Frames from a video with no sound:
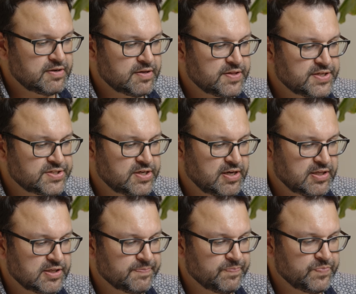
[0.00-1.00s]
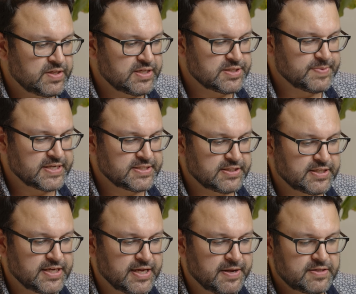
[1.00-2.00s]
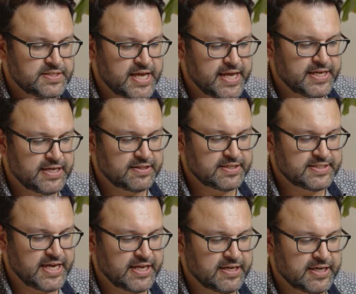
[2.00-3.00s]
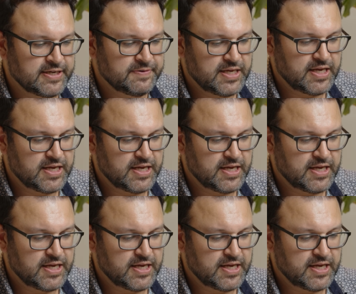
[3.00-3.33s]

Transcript: This column is basically taking the data